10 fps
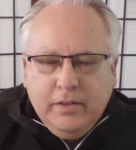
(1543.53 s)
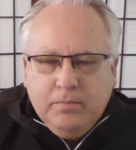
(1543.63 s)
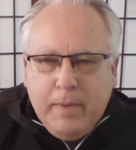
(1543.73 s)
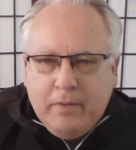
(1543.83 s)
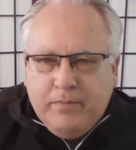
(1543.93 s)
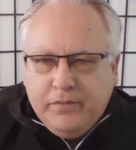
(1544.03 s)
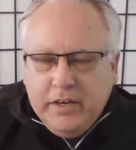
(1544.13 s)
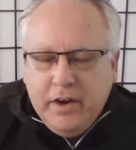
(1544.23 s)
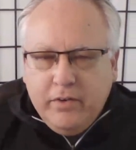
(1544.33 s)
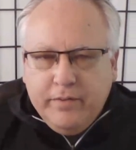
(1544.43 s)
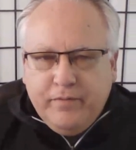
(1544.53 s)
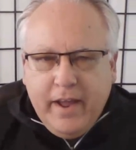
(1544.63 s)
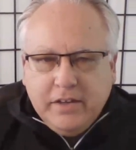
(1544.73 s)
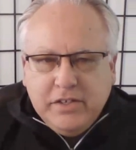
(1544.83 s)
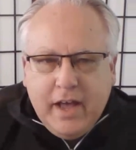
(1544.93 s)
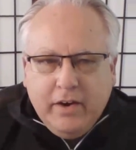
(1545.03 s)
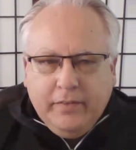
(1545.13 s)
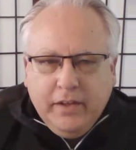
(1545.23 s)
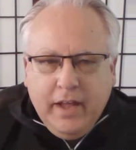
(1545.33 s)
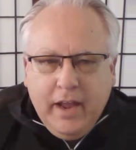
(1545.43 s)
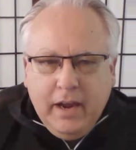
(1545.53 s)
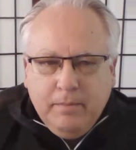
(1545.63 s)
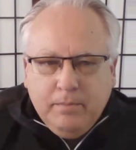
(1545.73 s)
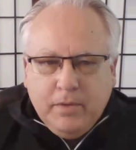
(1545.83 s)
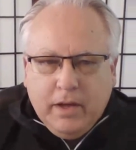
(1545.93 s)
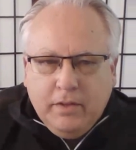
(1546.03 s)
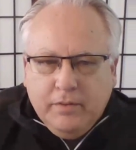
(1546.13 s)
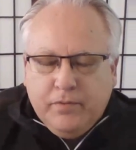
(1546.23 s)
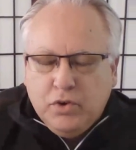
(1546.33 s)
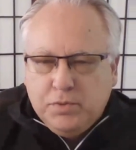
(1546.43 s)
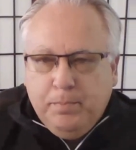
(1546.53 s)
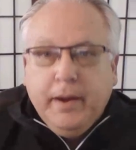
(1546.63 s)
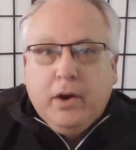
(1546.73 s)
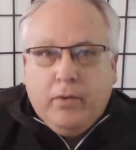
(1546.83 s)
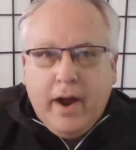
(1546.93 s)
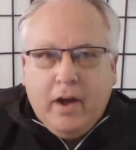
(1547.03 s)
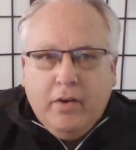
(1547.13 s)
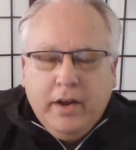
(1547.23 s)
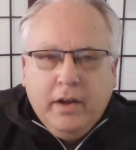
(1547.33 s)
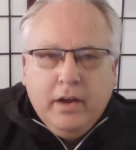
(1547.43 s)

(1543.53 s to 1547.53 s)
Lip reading: About 1,500 fans out at the game, the first big crowd